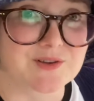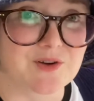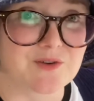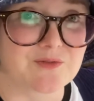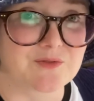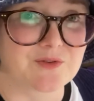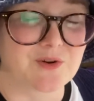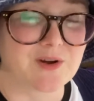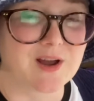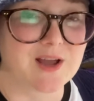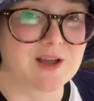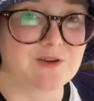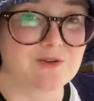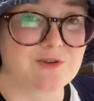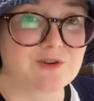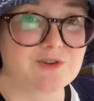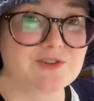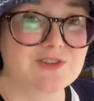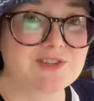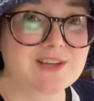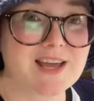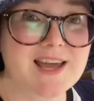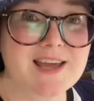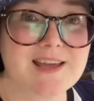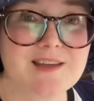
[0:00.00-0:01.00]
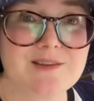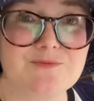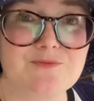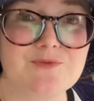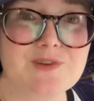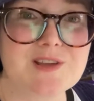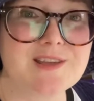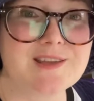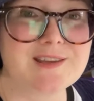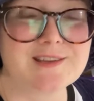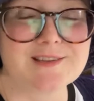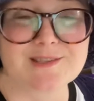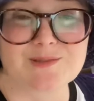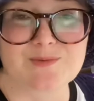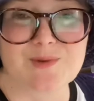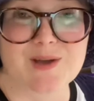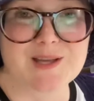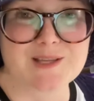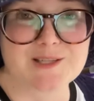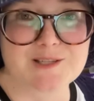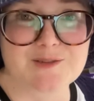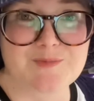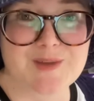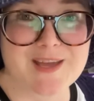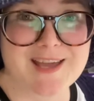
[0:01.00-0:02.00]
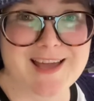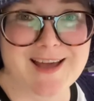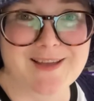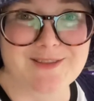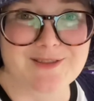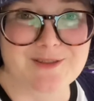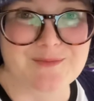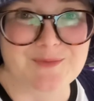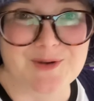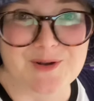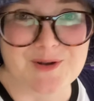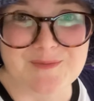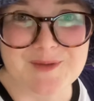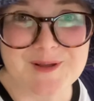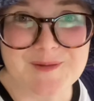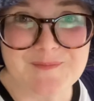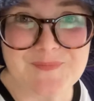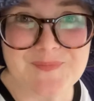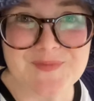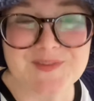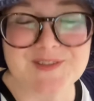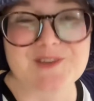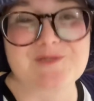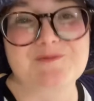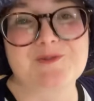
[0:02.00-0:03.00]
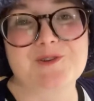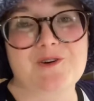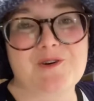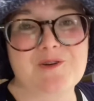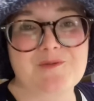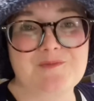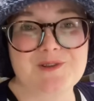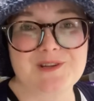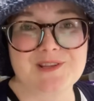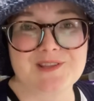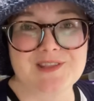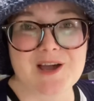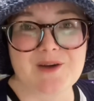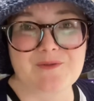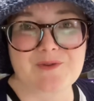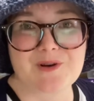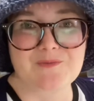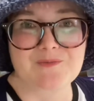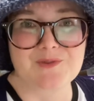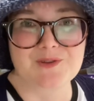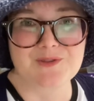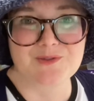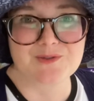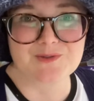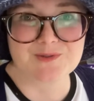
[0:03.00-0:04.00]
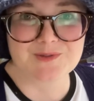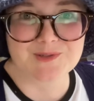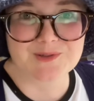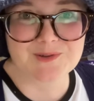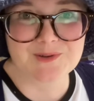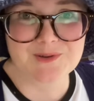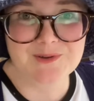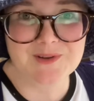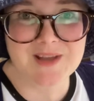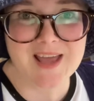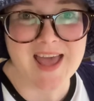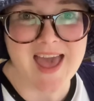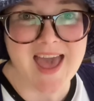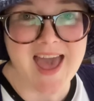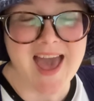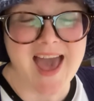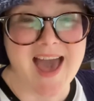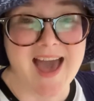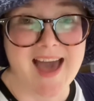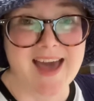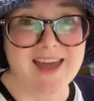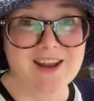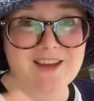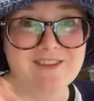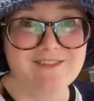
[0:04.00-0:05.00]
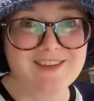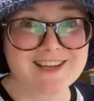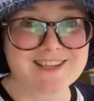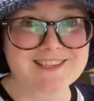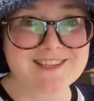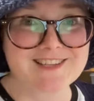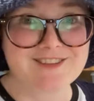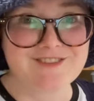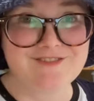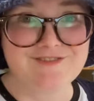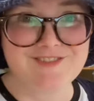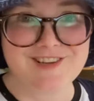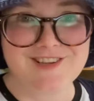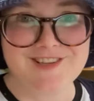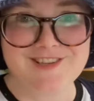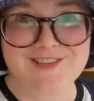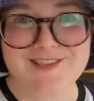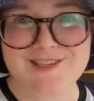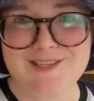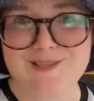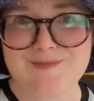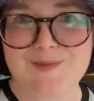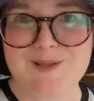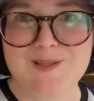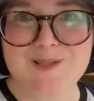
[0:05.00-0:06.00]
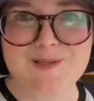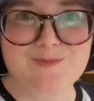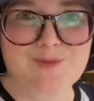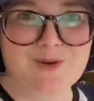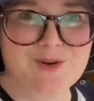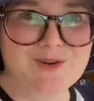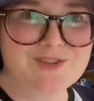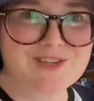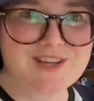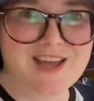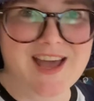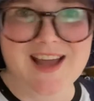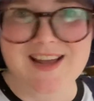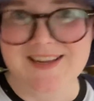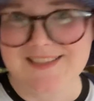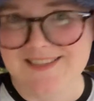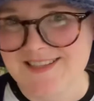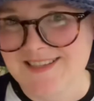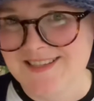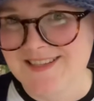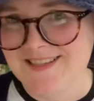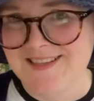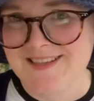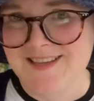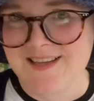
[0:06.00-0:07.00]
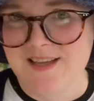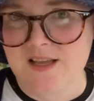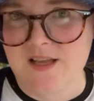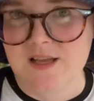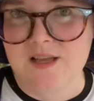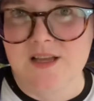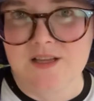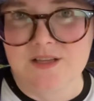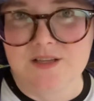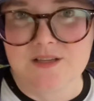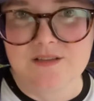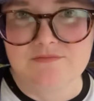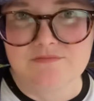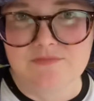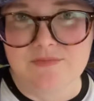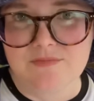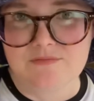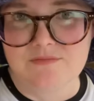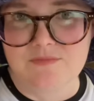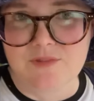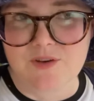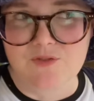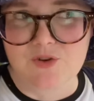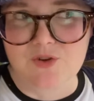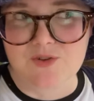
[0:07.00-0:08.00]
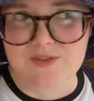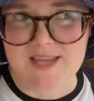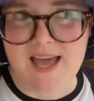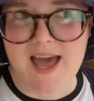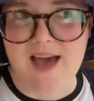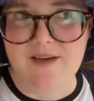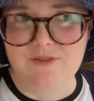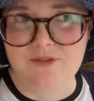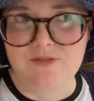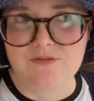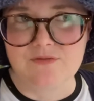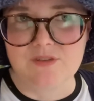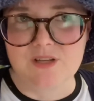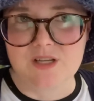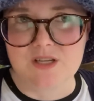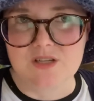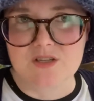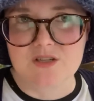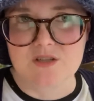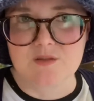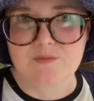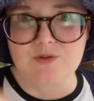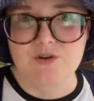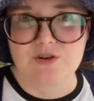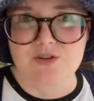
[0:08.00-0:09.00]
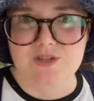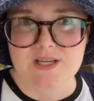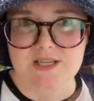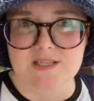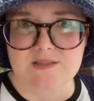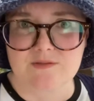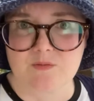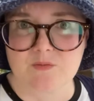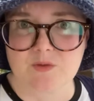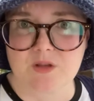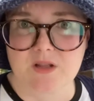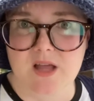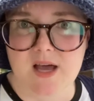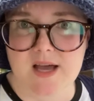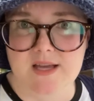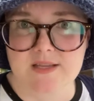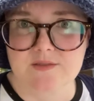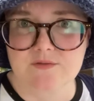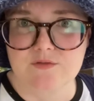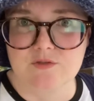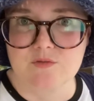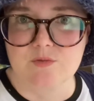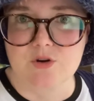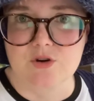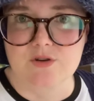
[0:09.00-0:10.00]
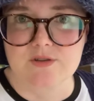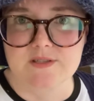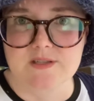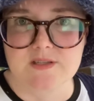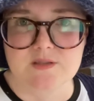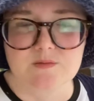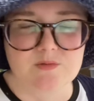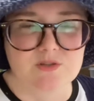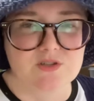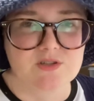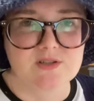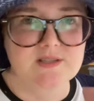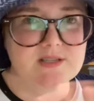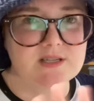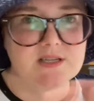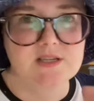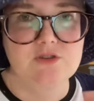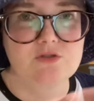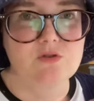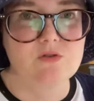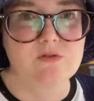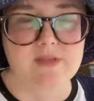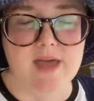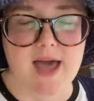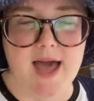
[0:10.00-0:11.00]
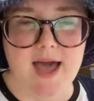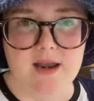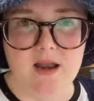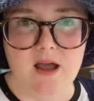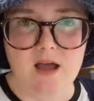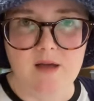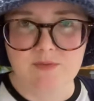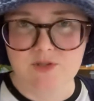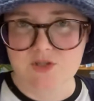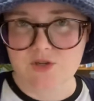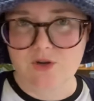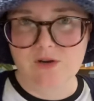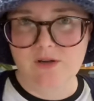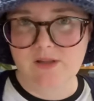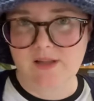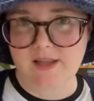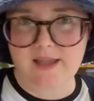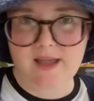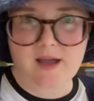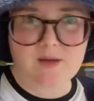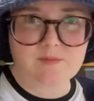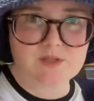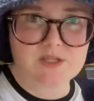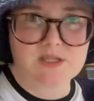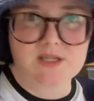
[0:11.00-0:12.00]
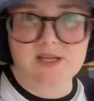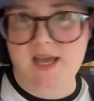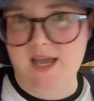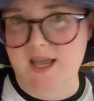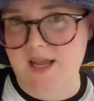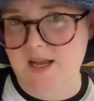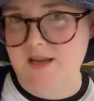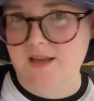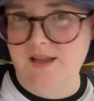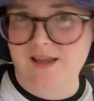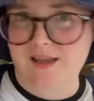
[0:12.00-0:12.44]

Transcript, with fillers: of Crate Crochet winging its way to me at the moment. So I'll be opening that one with you soon. And I've actually finished this month's project. Of course, I haven't finished the projects from the last few boxes, but just ignore that. I'm totally up to date.